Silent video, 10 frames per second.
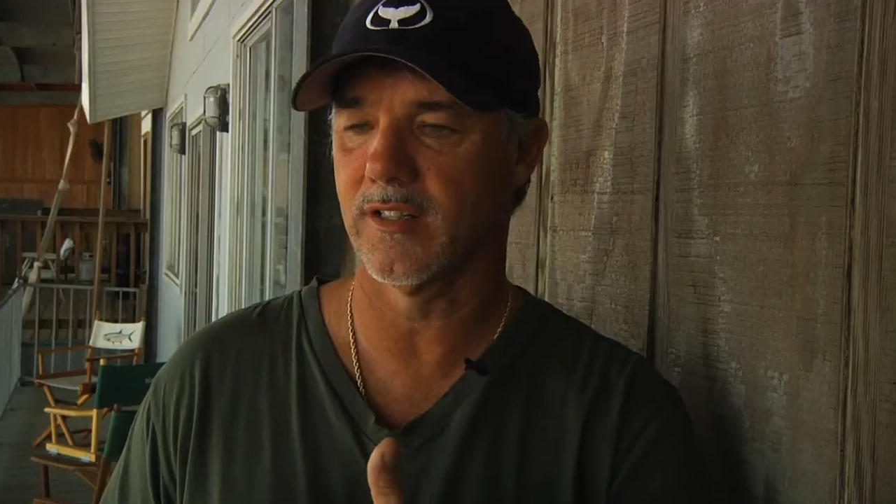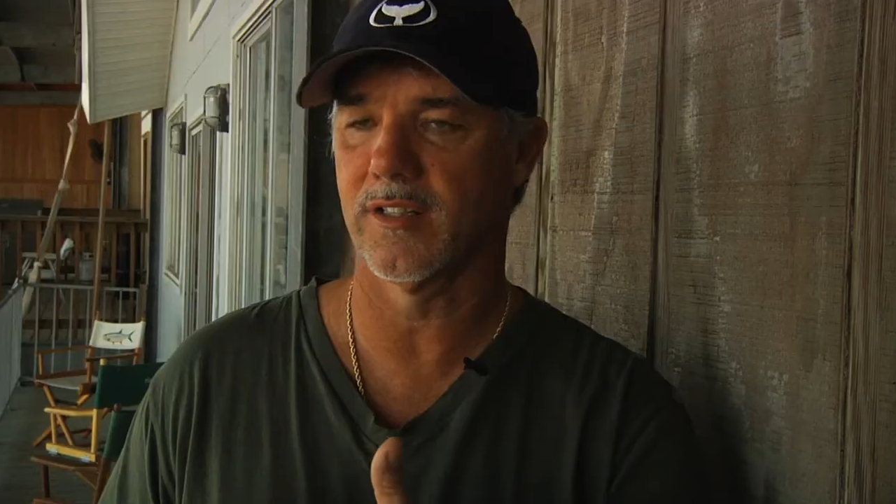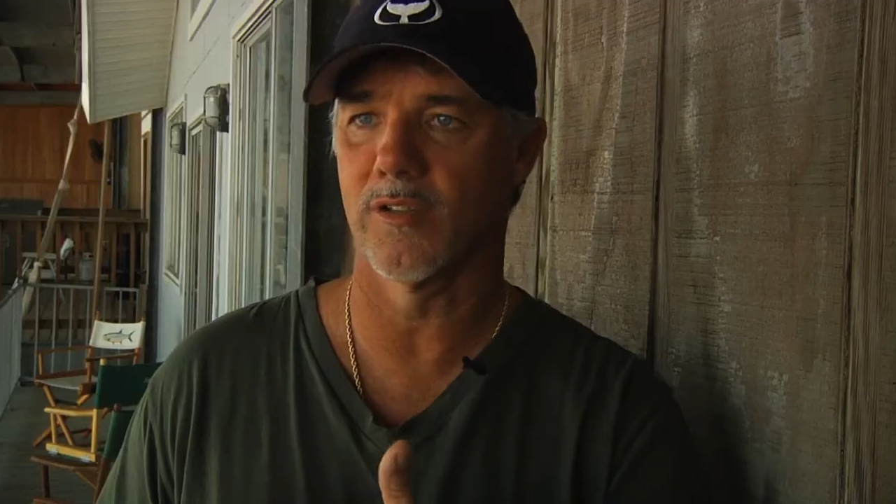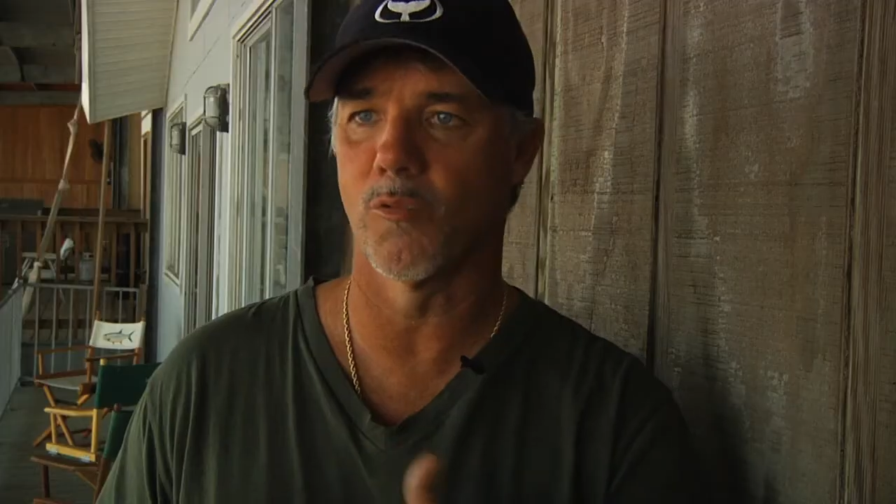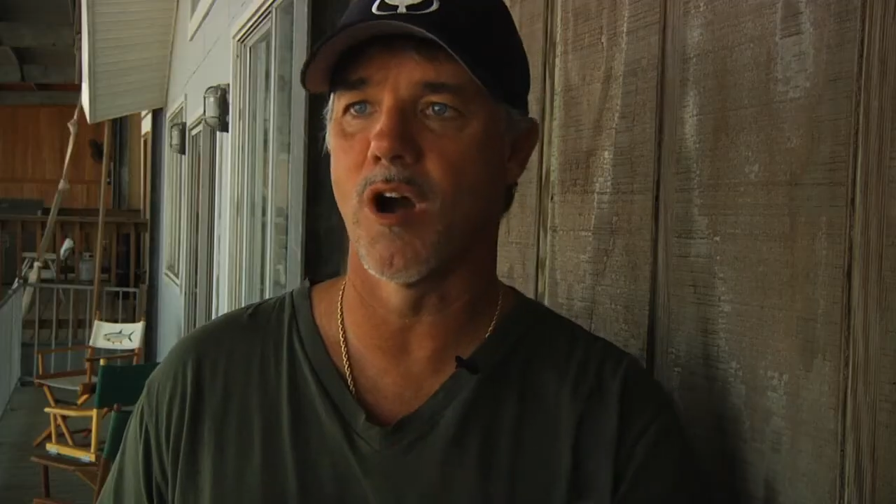
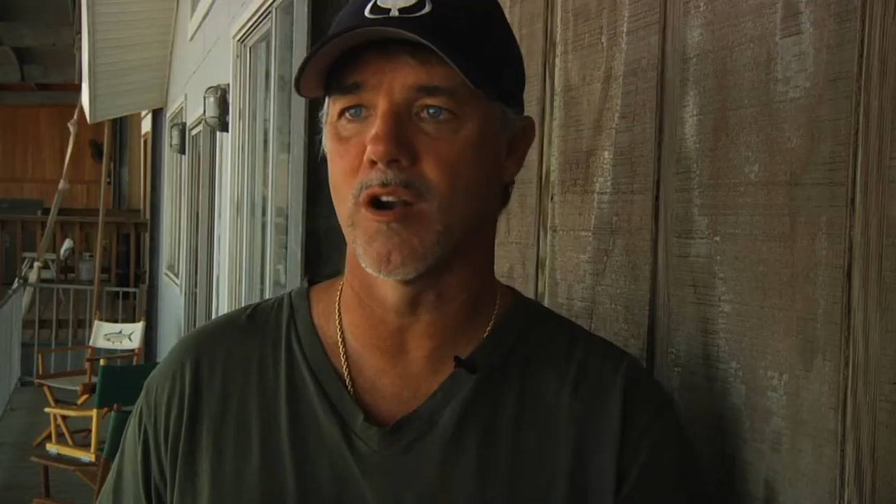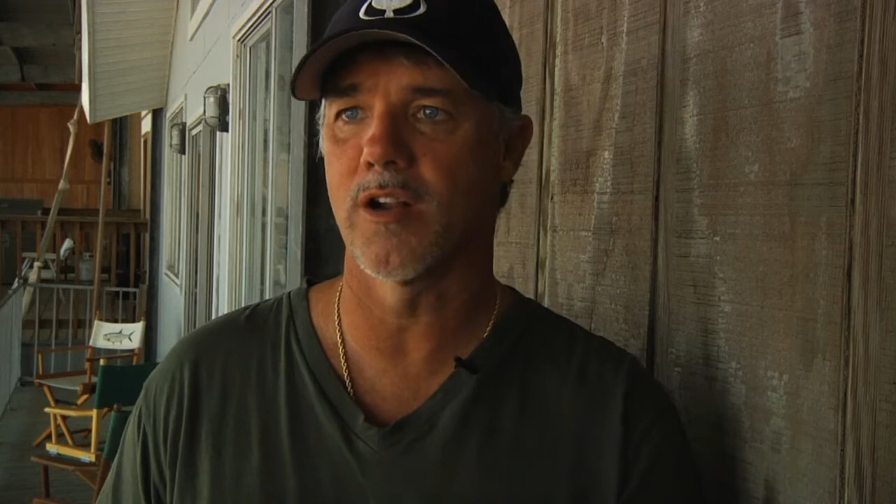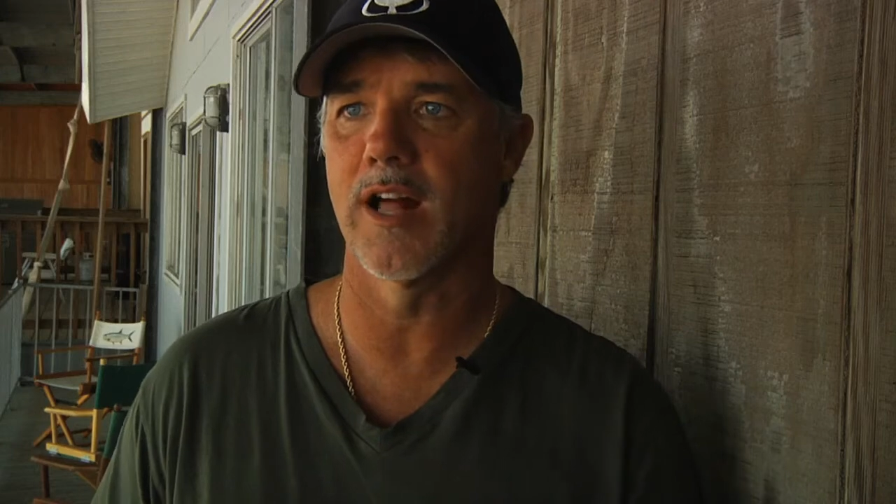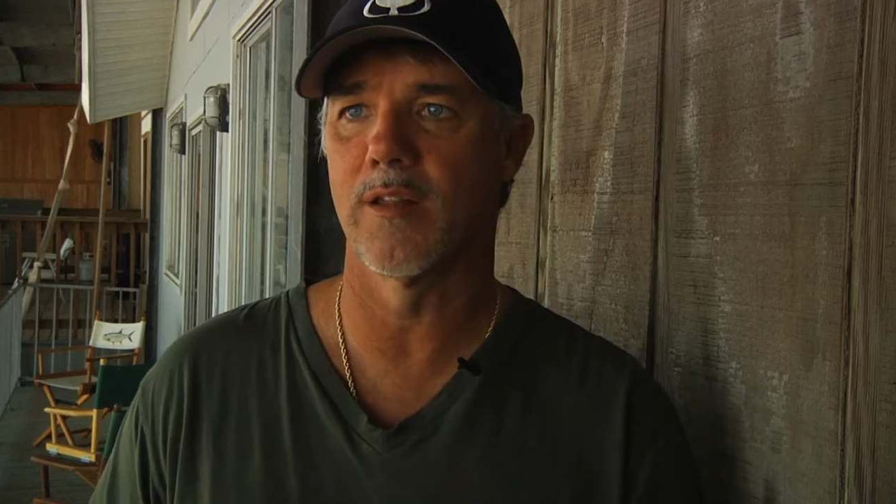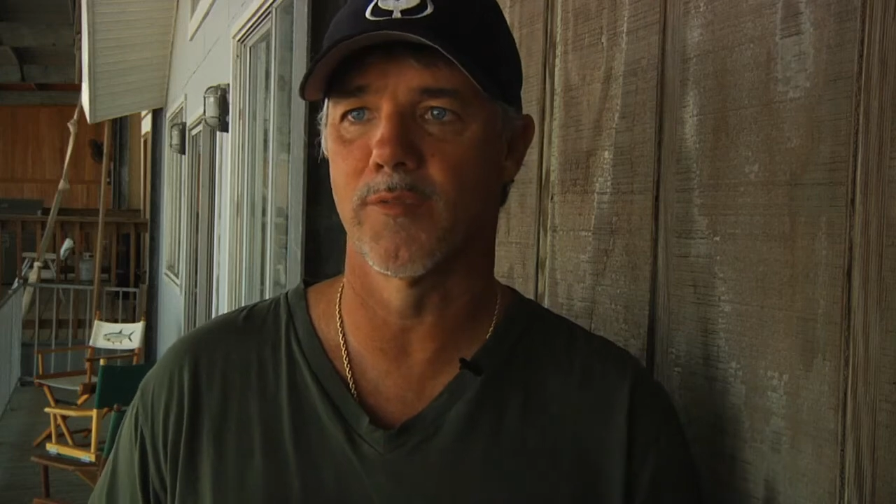the water
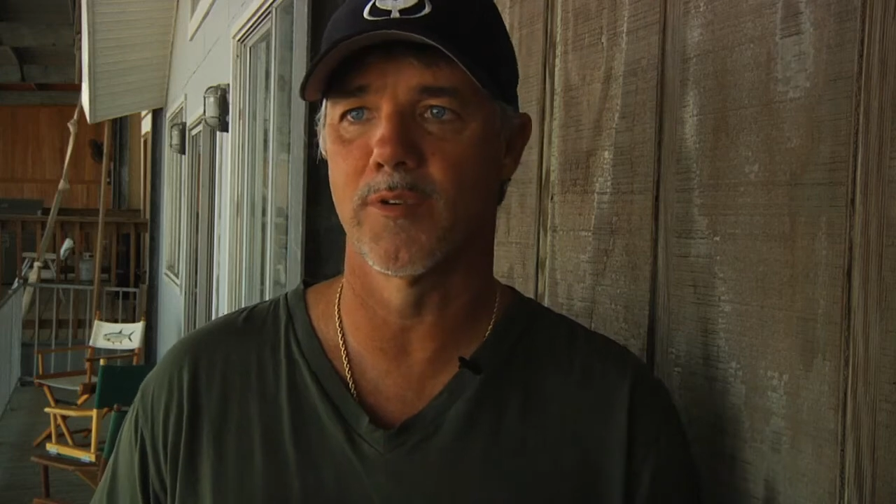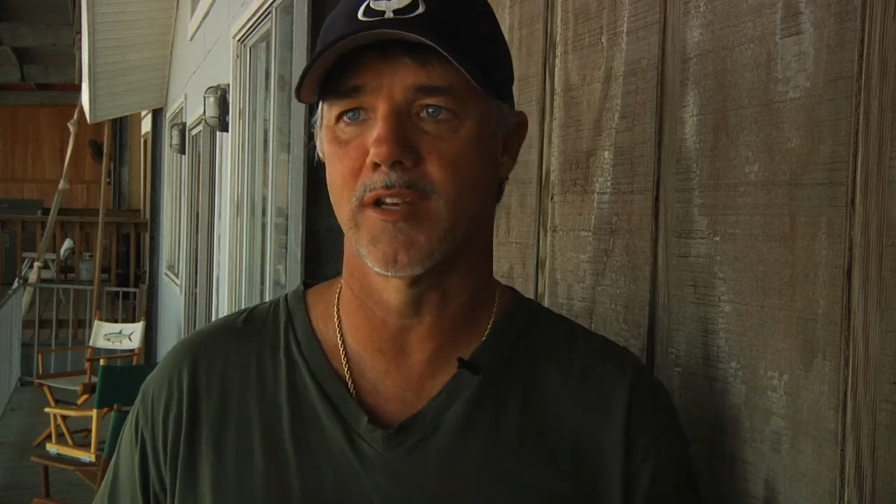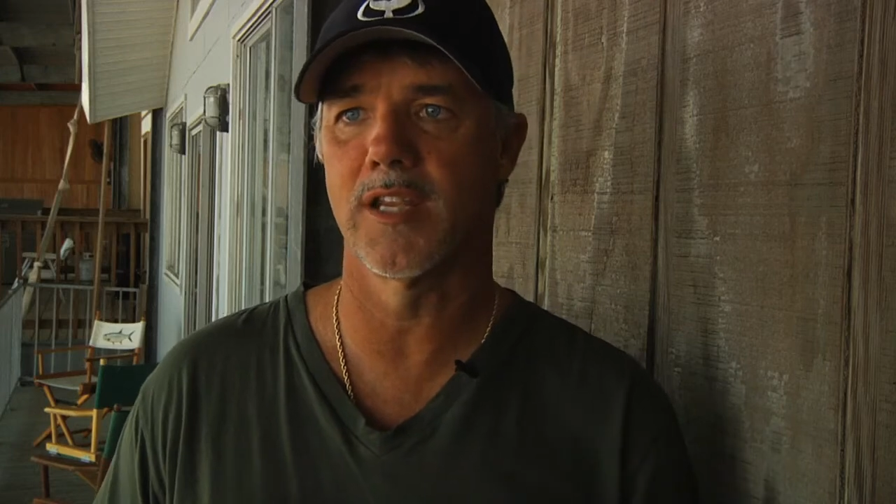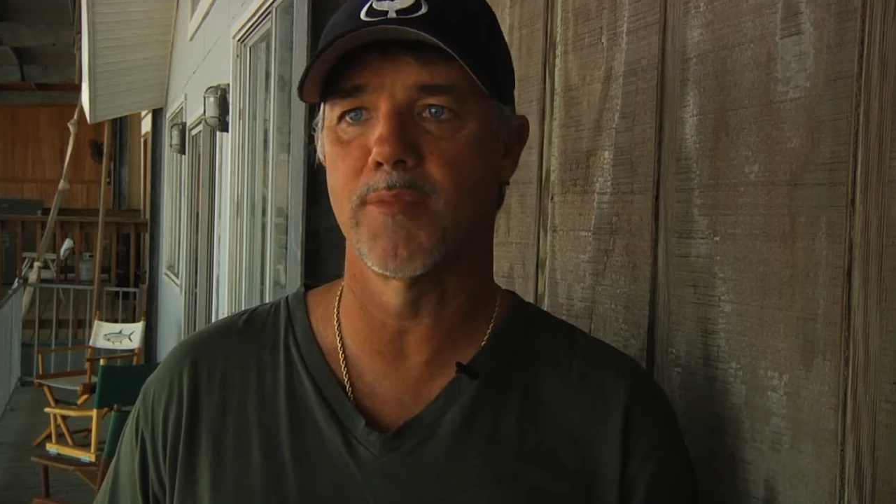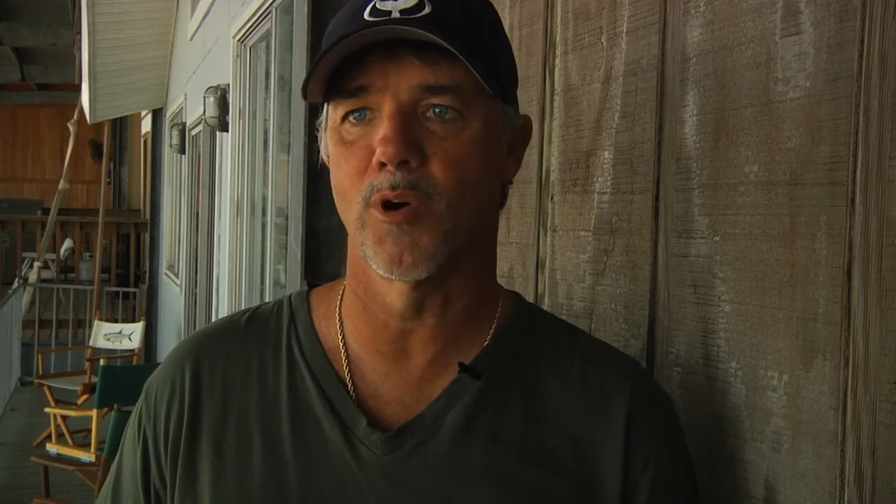column from
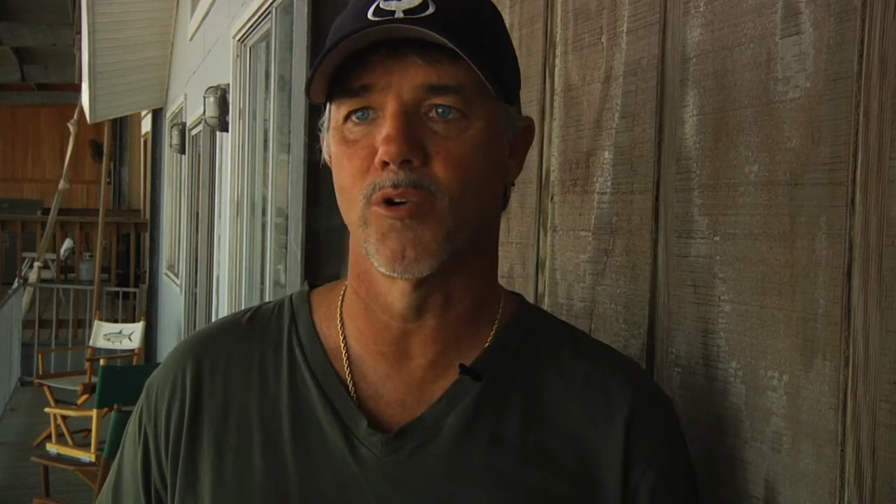the deep